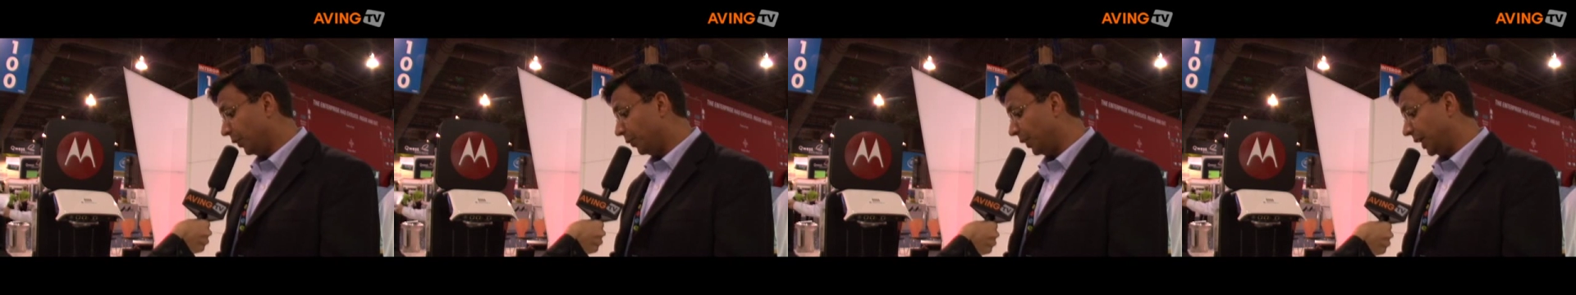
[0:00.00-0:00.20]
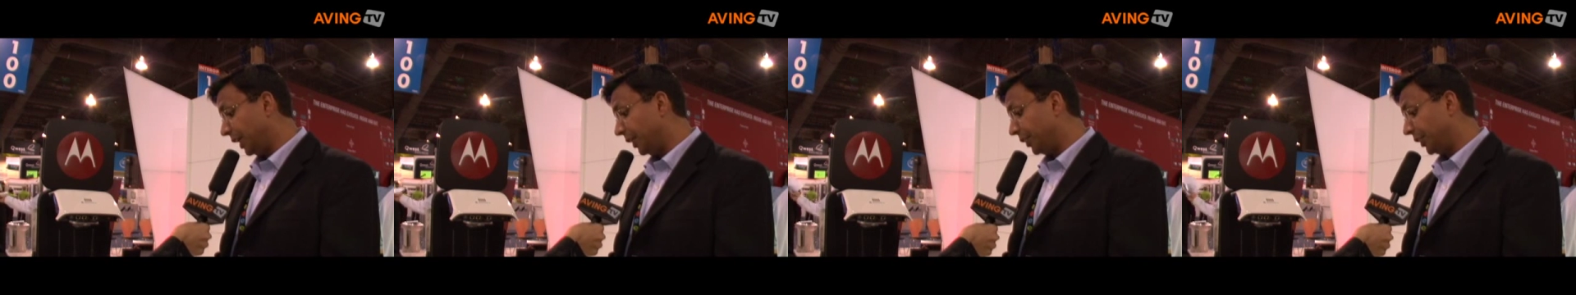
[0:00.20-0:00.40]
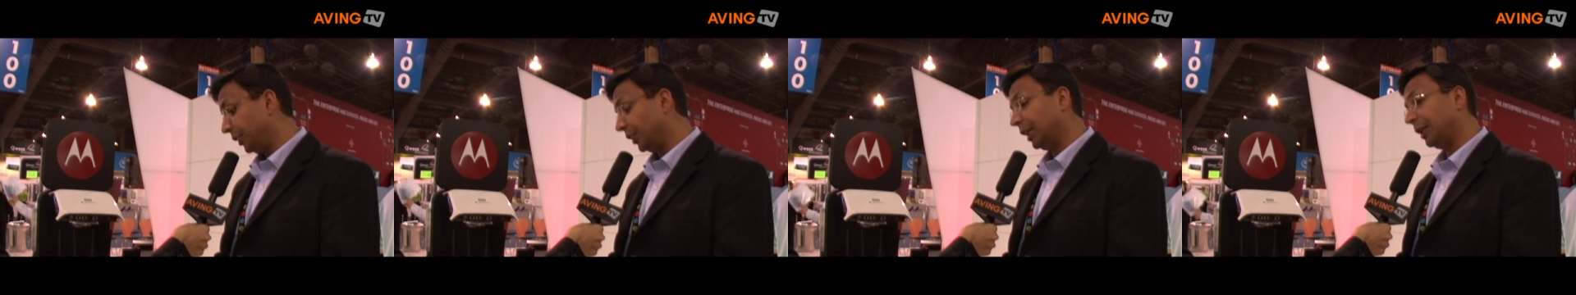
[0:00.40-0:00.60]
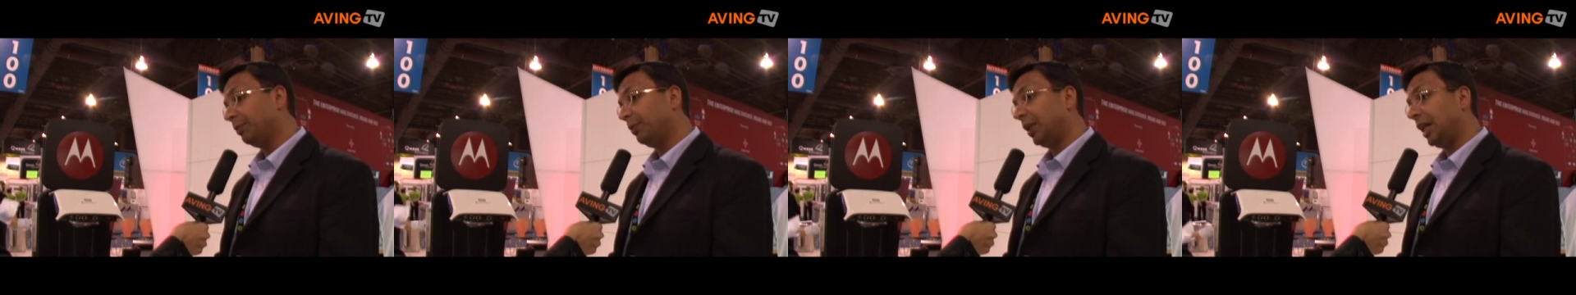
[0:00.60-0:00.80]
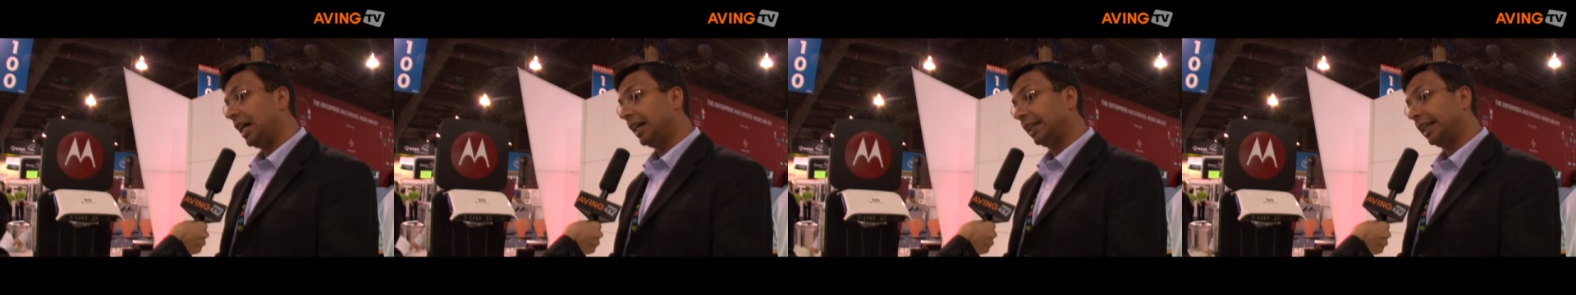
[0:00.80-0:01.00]
where you can
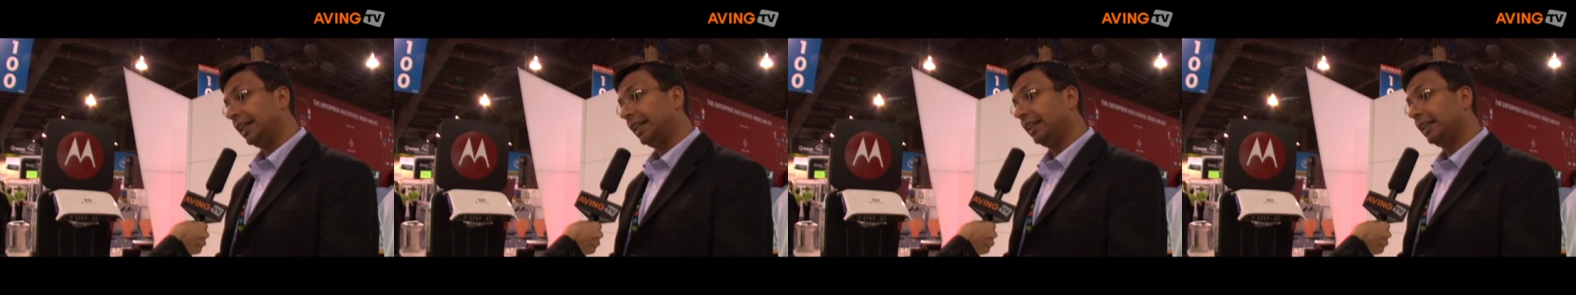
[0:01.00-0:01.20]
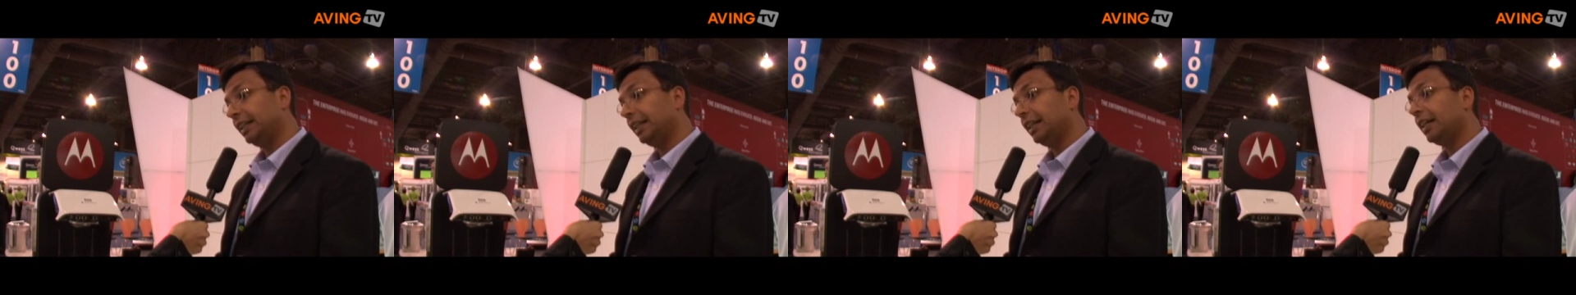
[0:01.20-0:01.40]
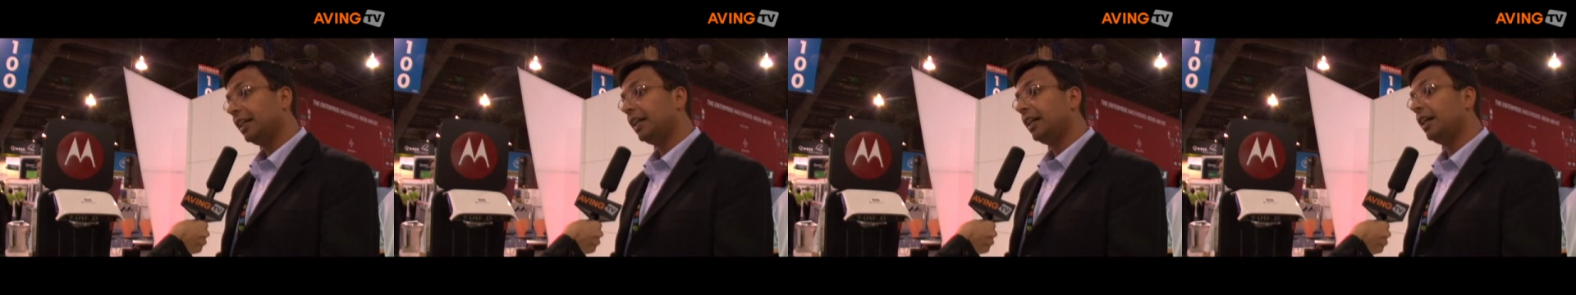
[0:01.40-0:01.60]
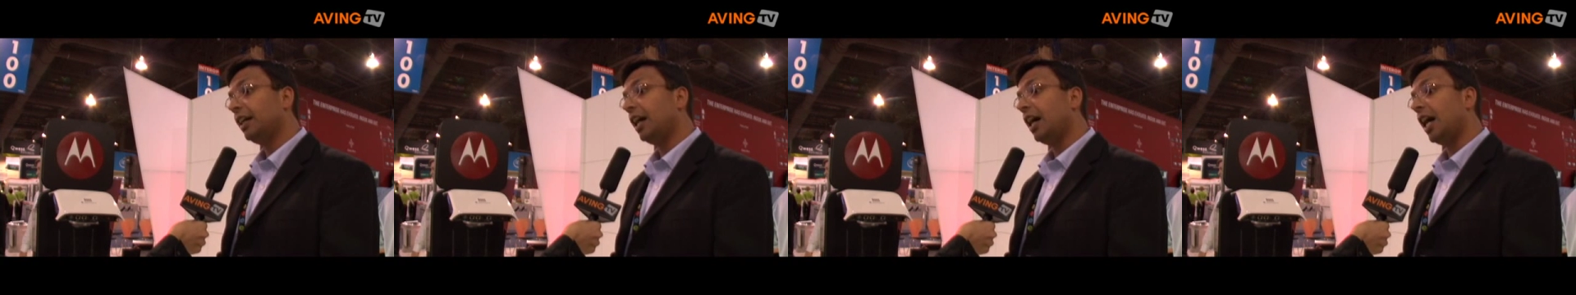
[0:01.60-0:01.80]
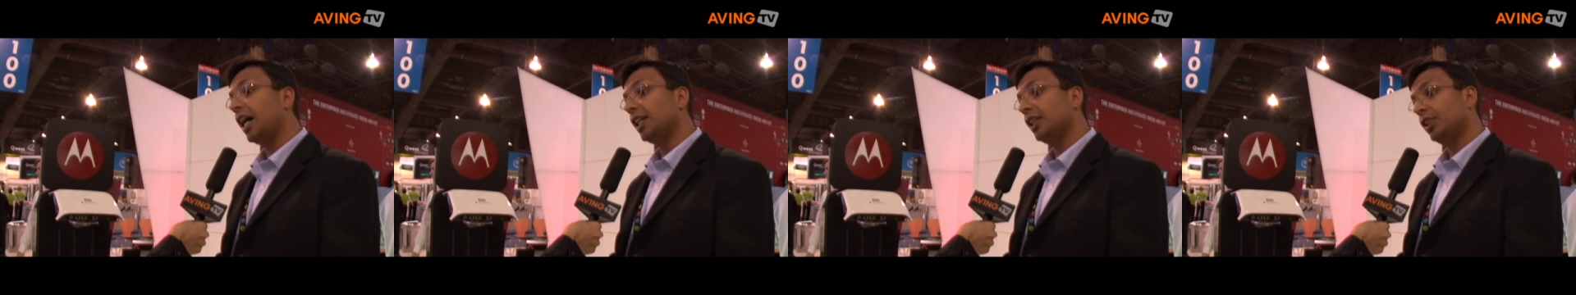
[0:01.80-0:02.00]
plug in a
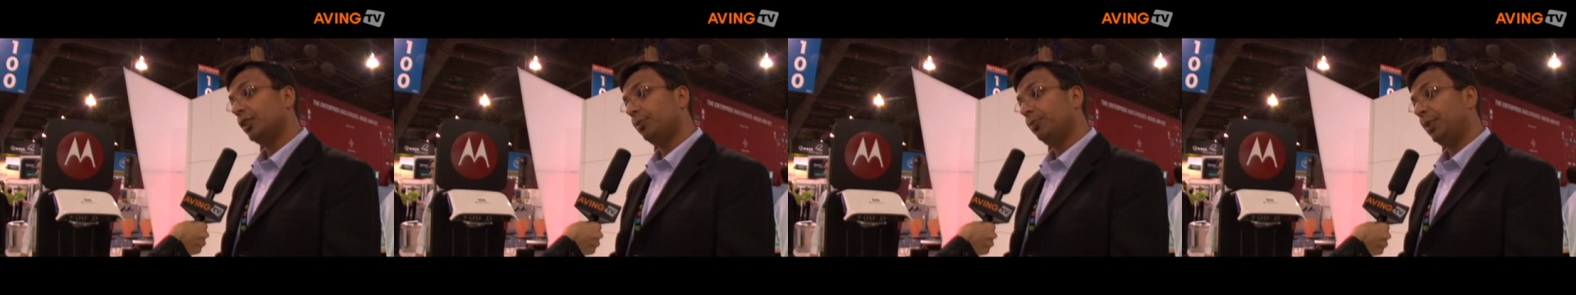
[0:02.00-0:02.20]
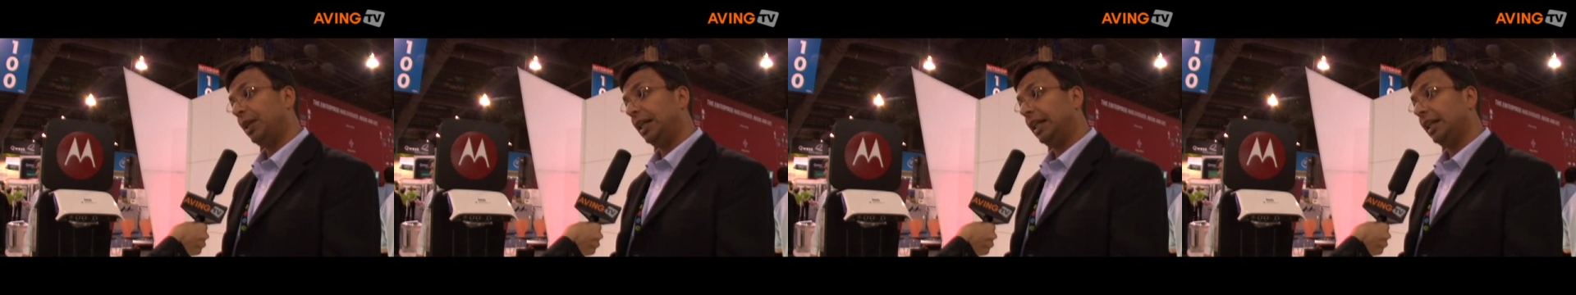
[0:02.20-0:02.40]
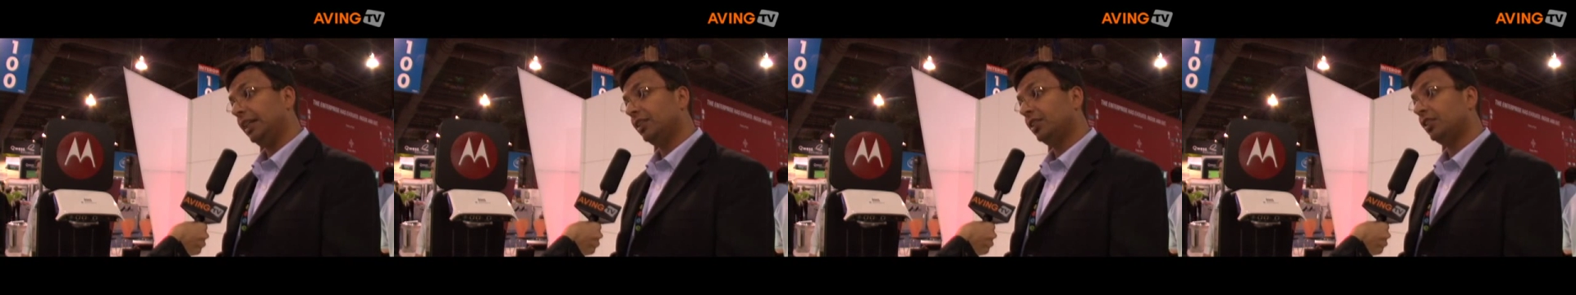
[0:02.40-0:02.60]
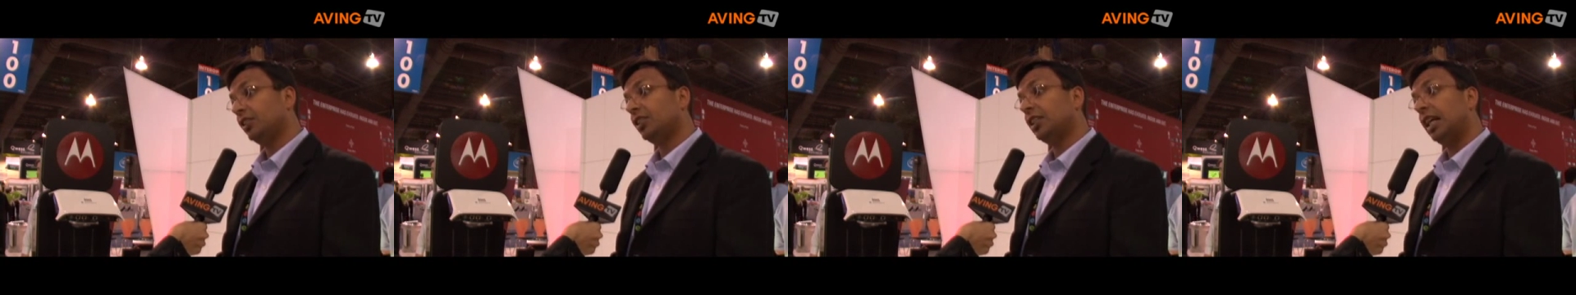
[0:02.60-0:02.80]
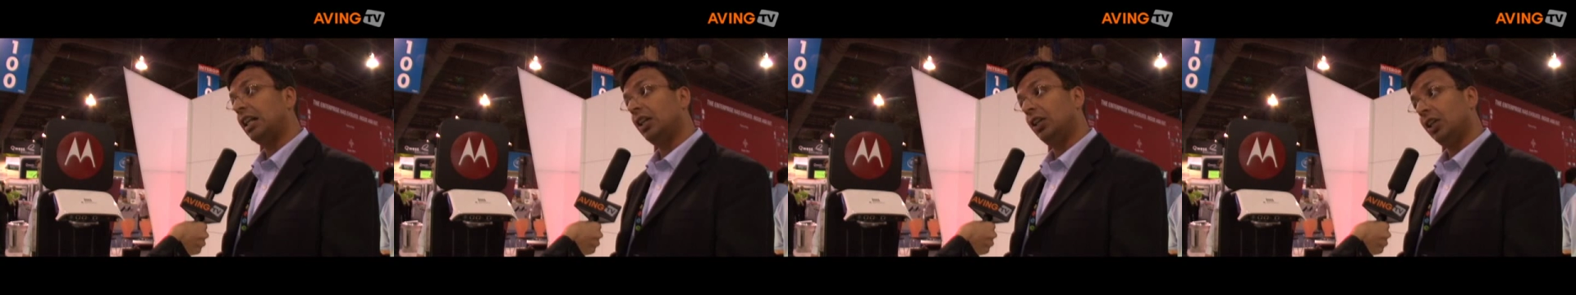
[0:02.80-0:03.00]
high-speed
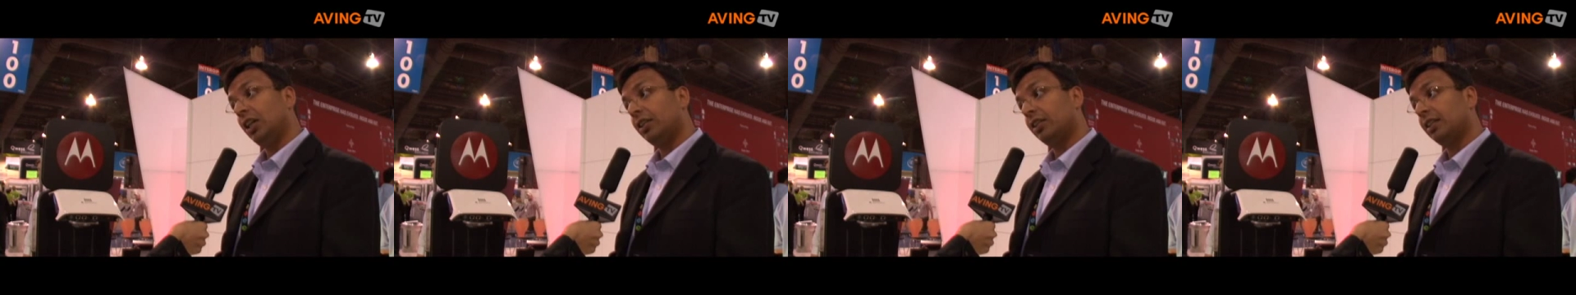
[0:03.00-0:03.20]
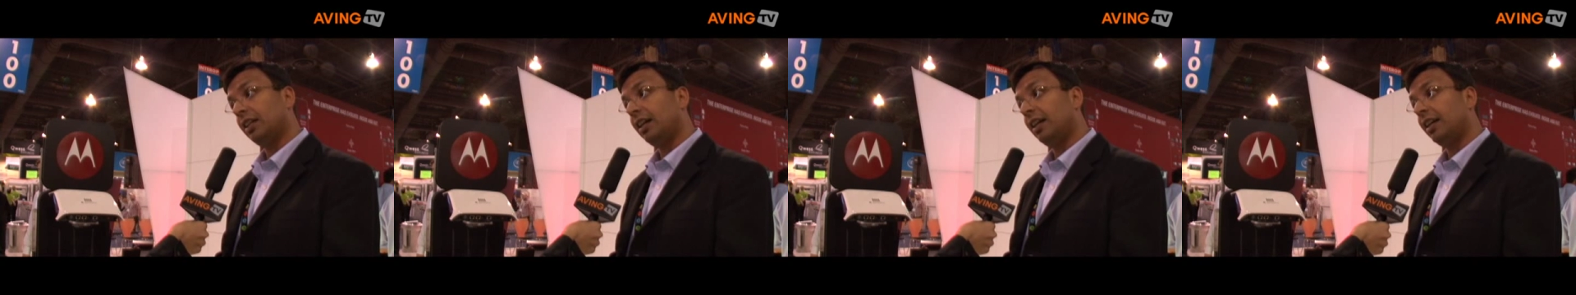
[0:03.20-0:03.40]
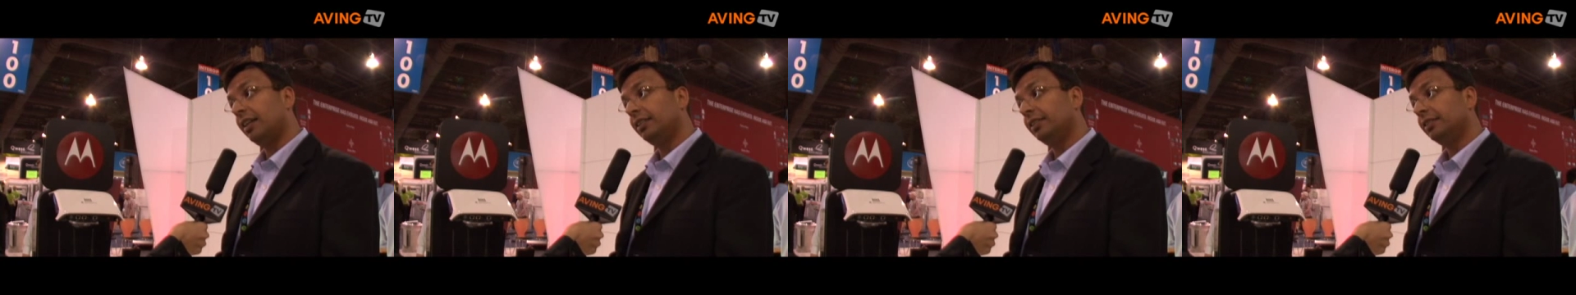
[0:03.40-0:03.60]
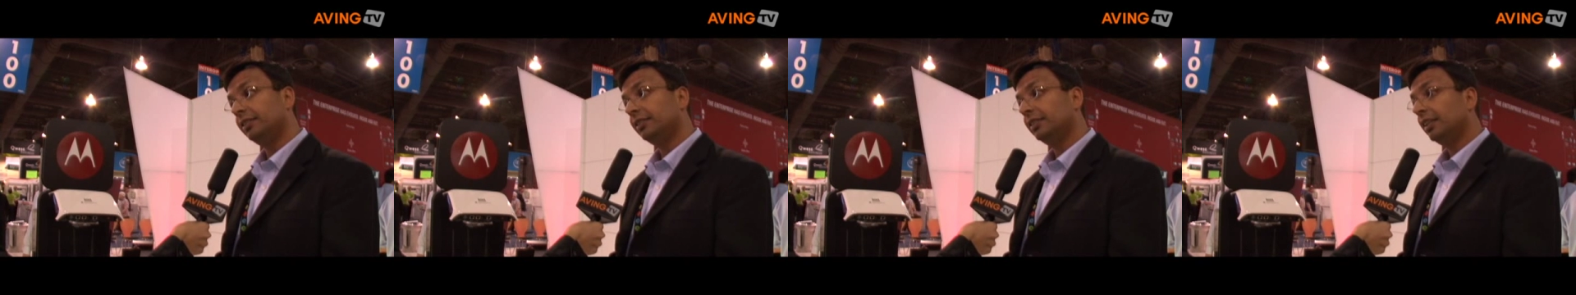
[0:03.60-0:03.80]
cellular card